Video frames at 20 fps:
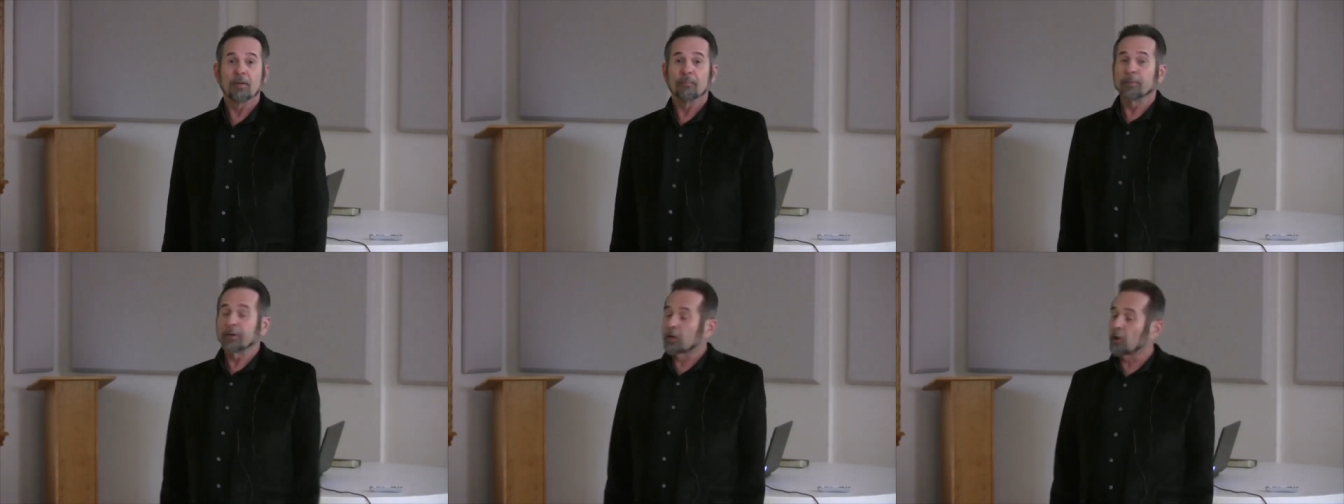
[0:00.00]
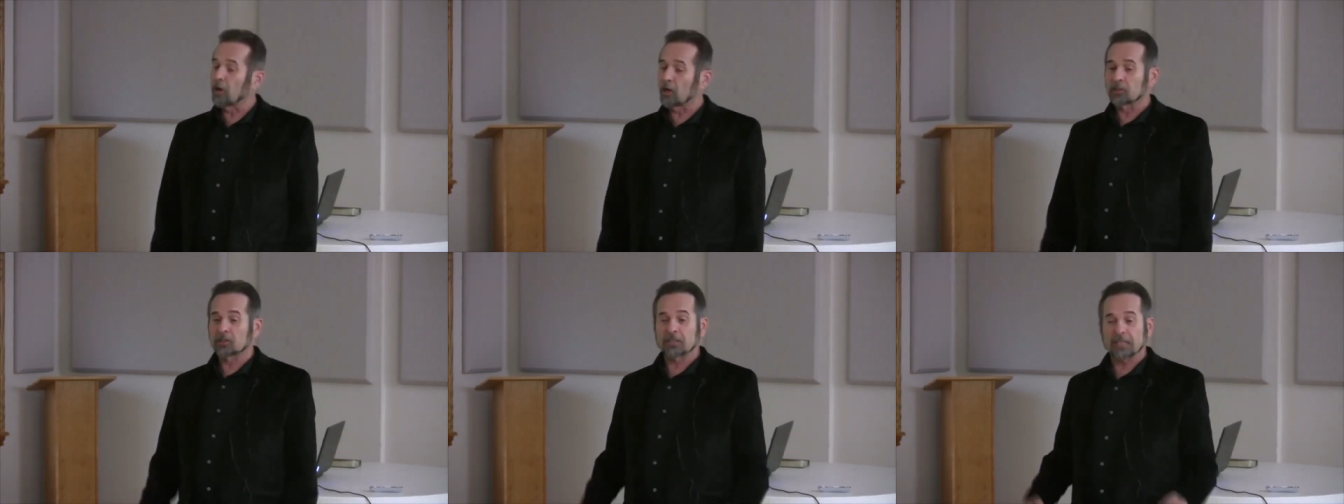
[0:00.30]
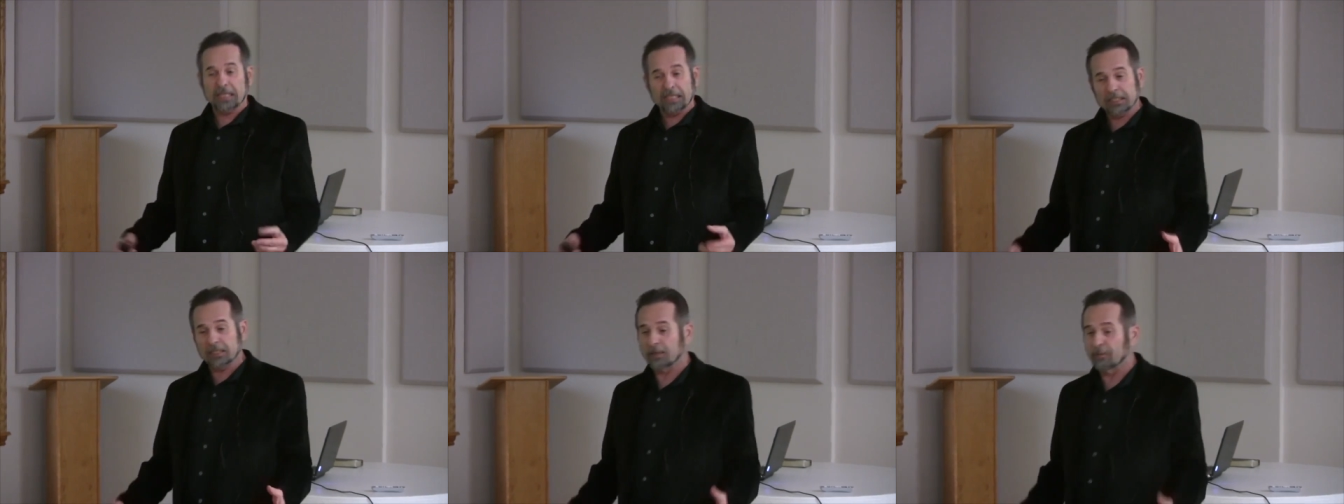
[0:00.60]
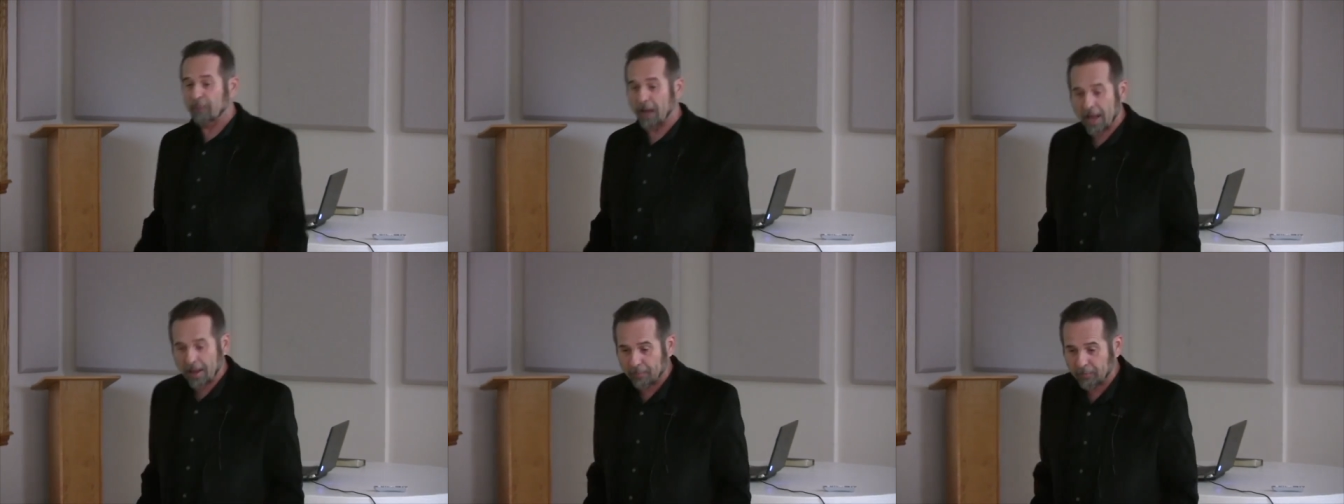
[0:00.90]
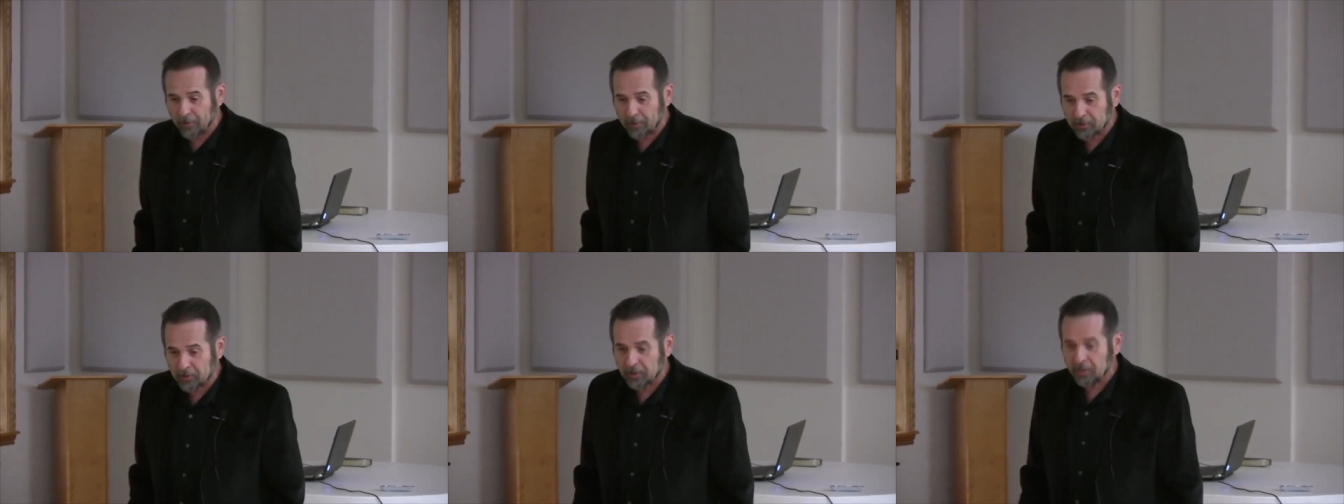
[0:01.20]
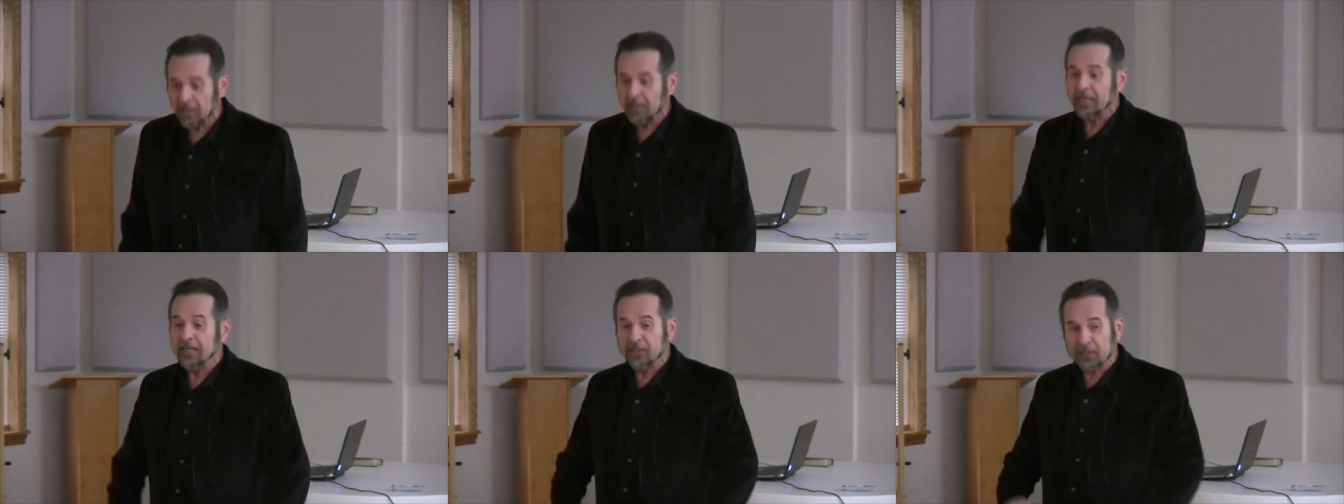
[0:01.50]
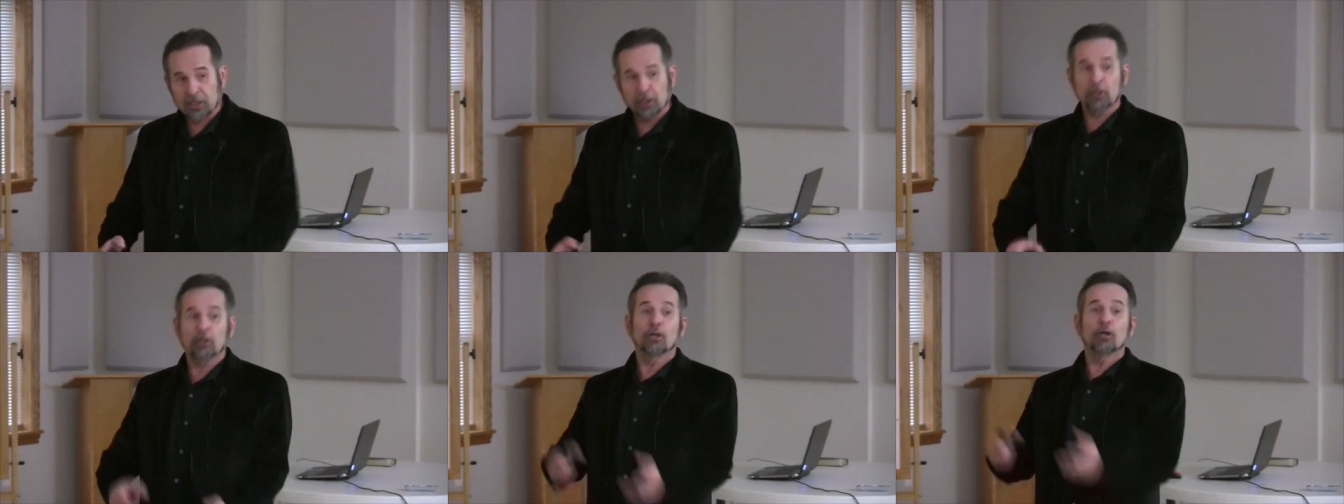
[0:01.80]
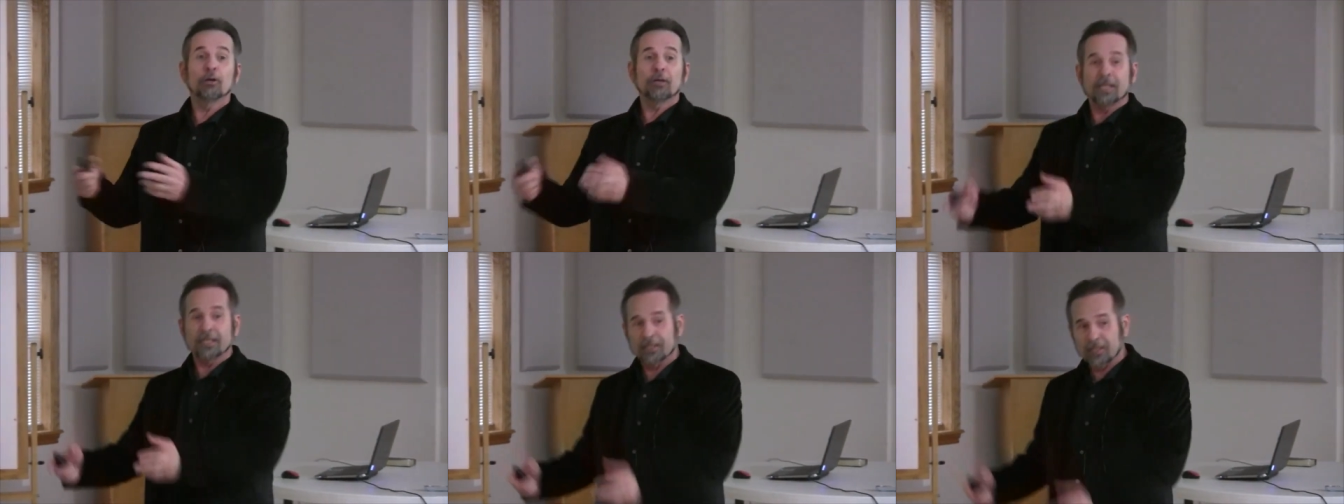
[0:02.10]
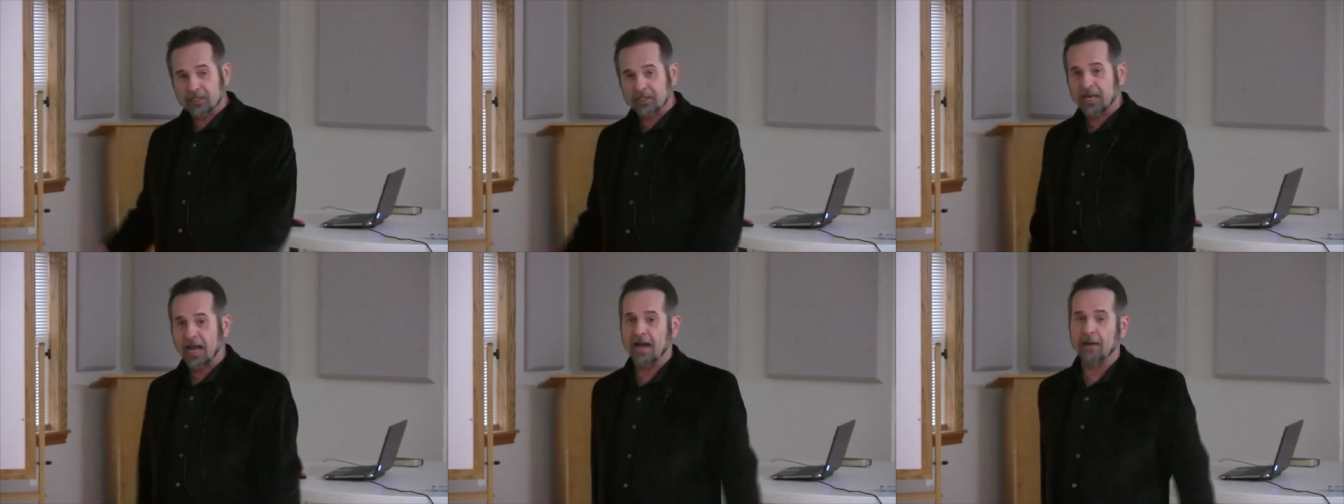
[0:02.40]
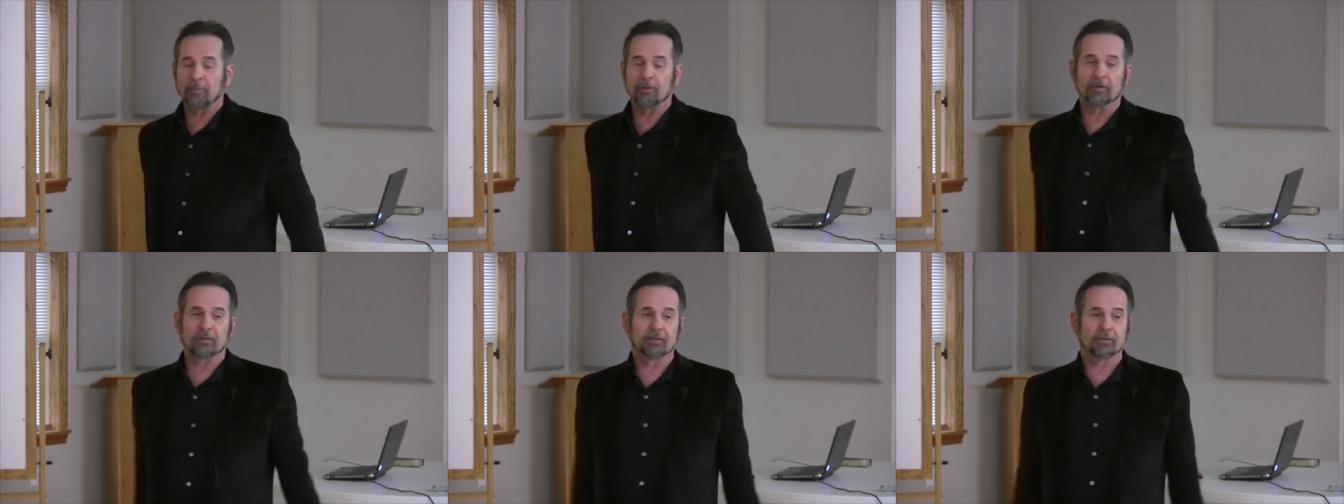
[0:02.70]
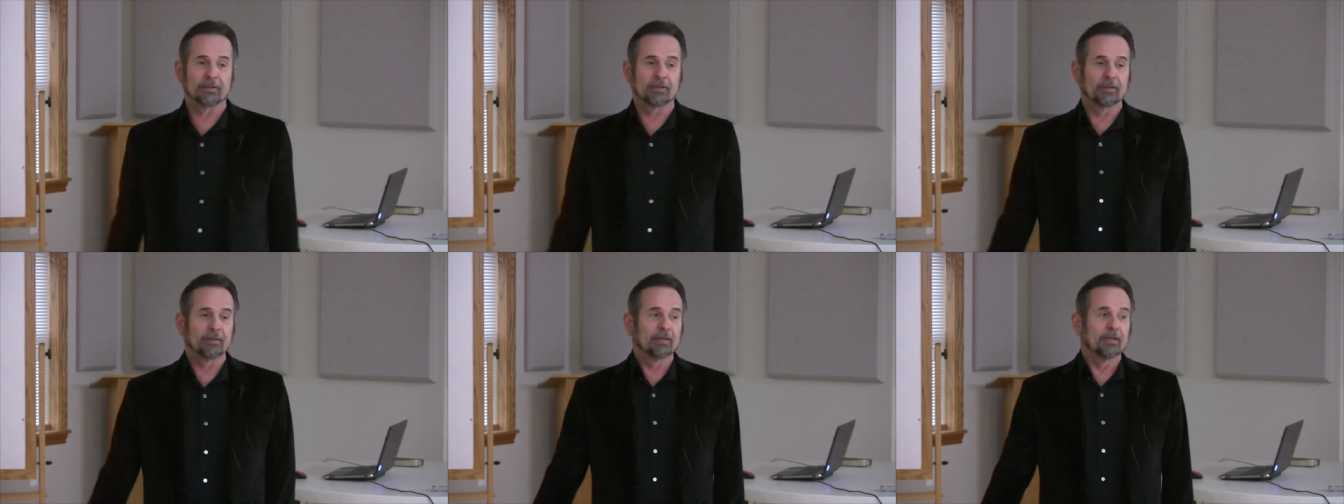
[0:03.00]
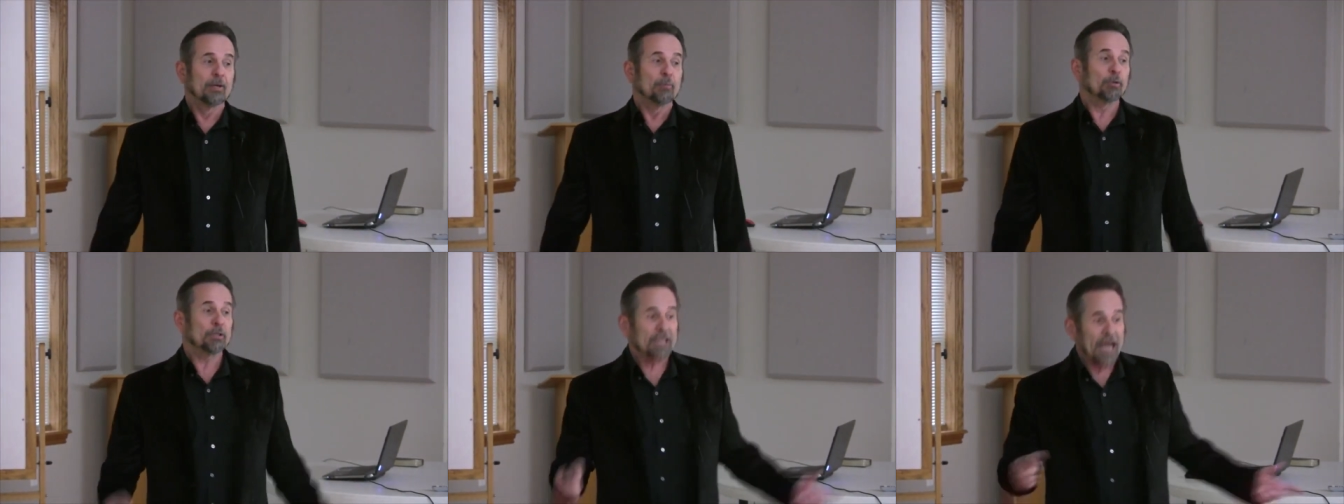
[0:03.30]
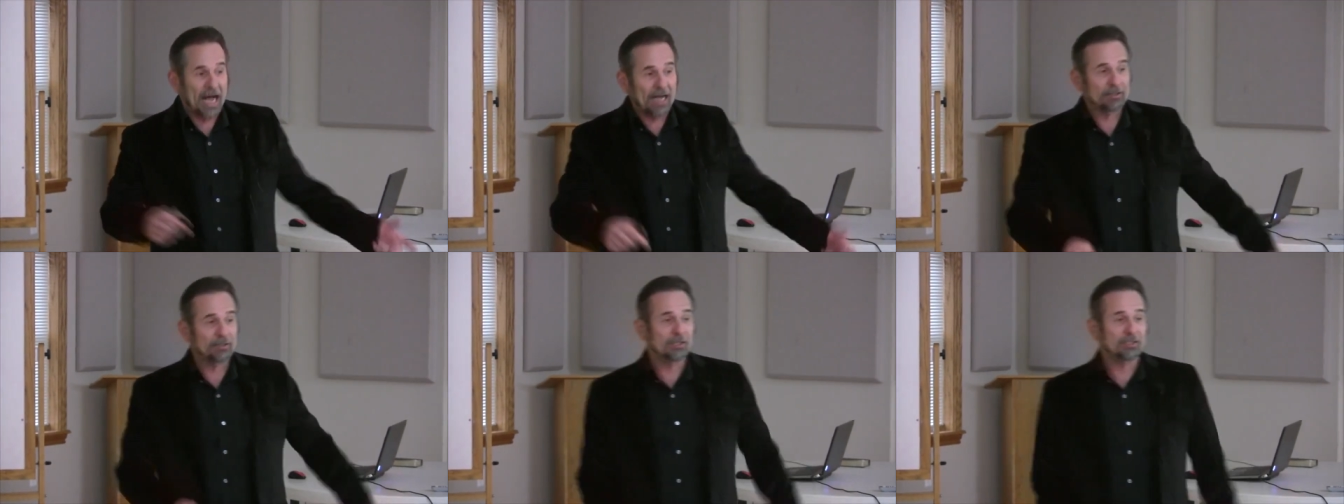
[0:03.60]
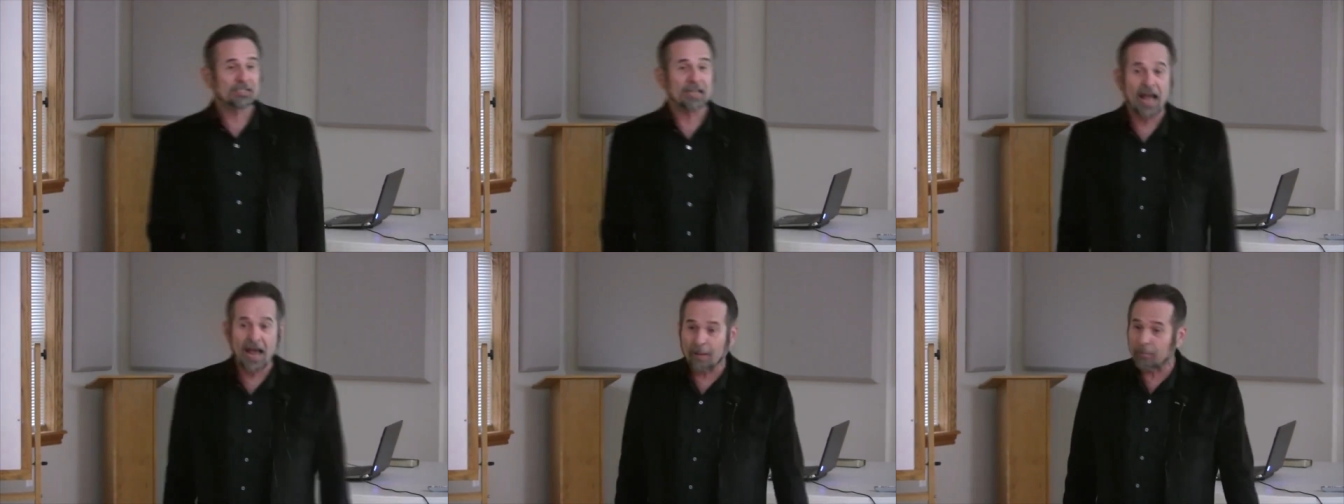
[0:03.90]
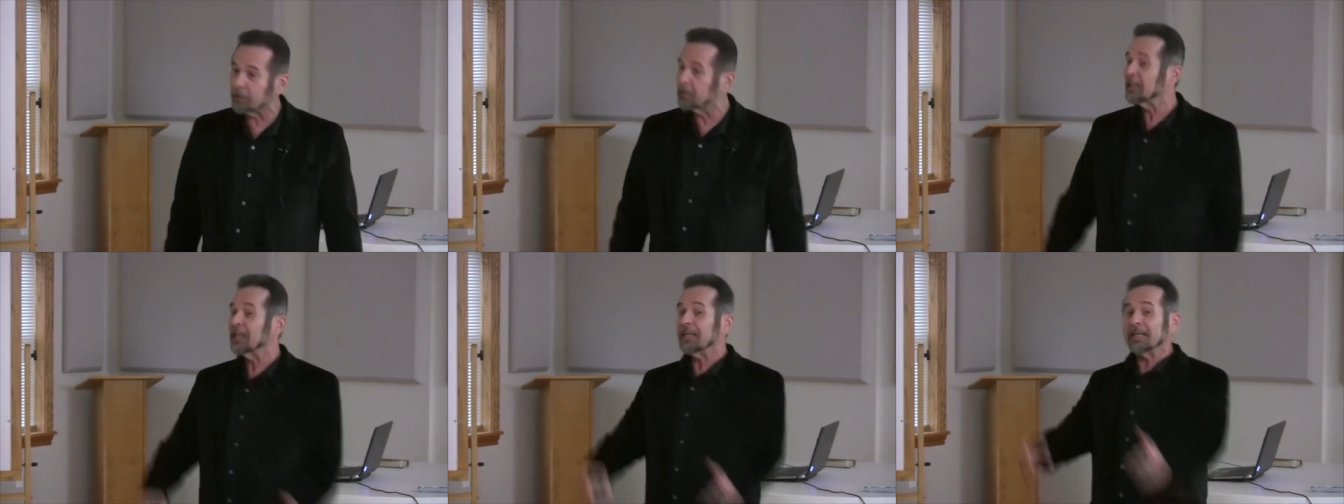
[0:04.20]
Because Ten Commandments is including the Sabbath. Without the Sabbath,